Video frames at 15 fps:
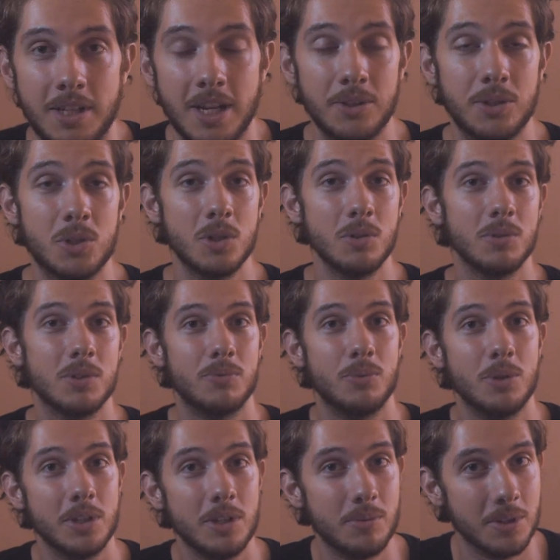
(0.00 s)
Now the shoot was
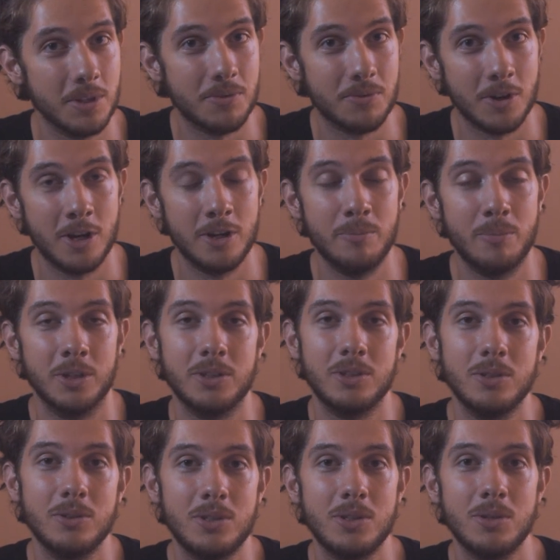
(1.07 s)
really fun, but
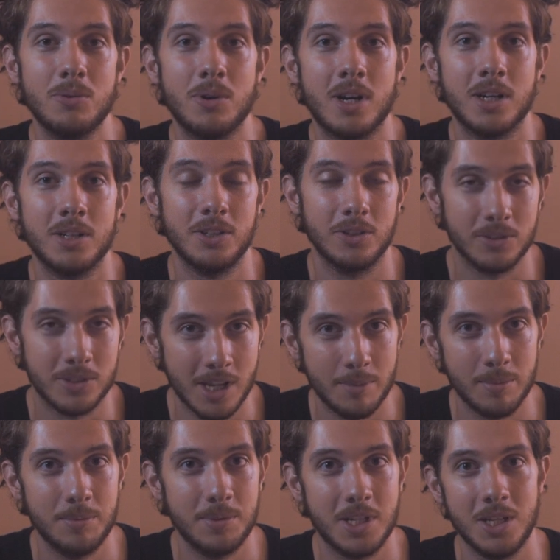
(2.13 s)
due to
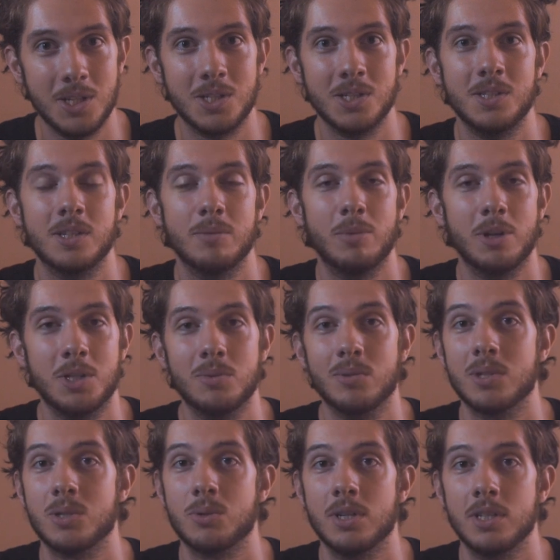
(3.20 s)
time limitations and budget
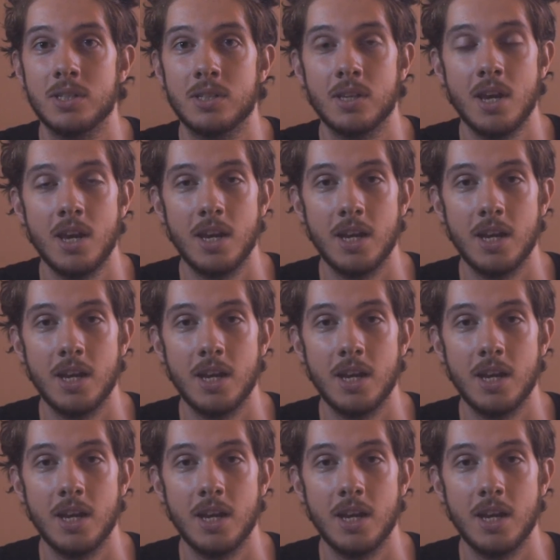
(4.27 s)
restraints,